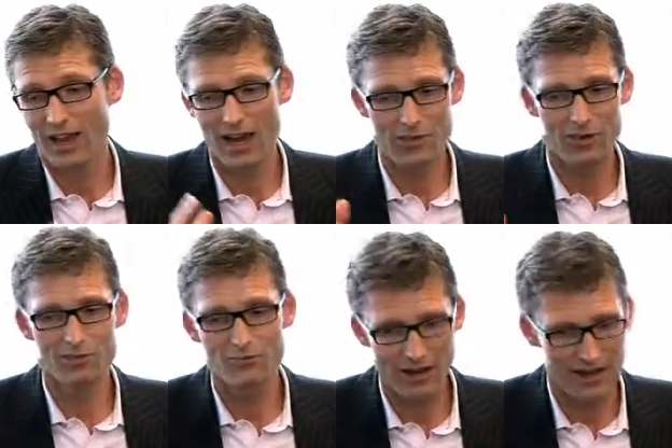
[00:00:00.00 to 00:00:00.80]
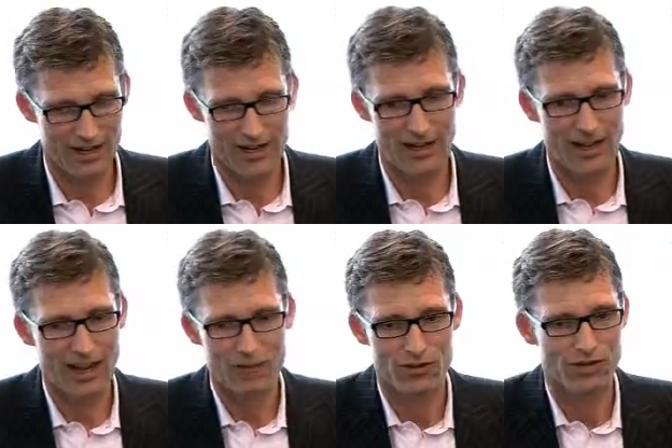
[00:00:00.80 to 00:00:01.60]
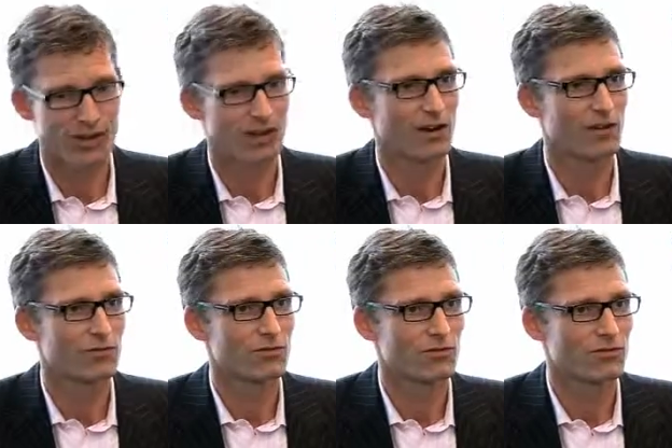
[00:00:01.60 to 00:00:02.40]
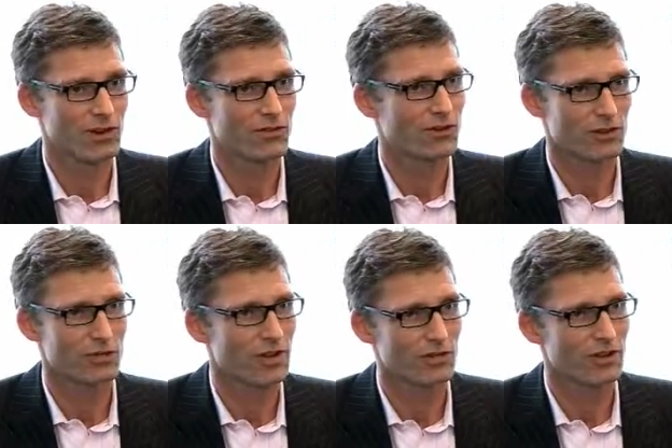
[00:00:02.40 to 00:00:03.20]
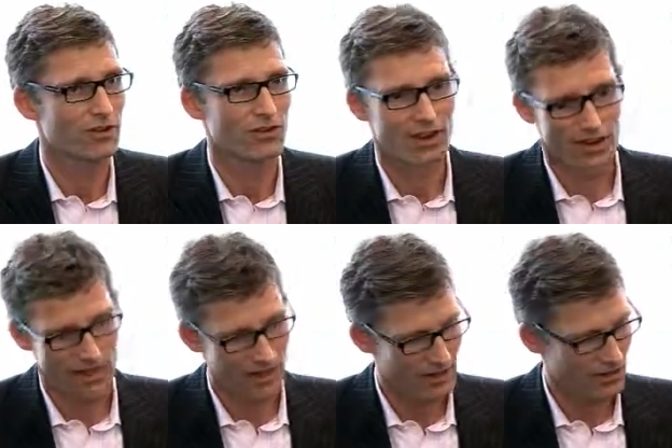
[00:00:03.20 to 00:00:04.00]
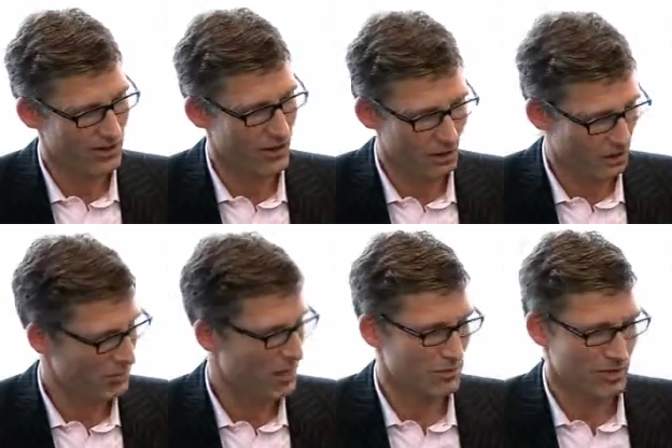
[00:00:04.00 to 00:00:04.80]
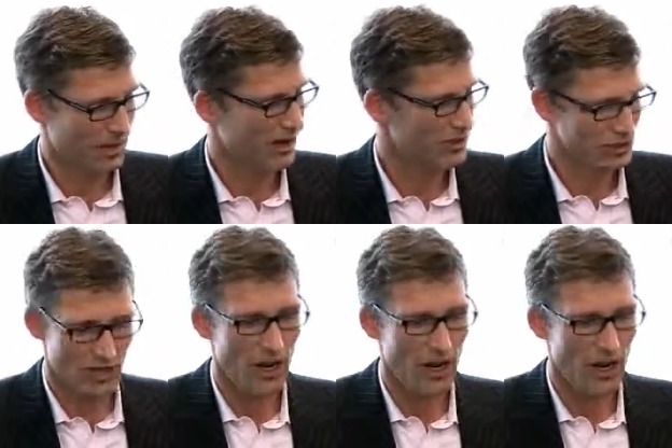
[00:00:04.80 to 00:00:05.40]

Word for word: I'm a great uh, advocate of focusing on the benefits and holding people accountable,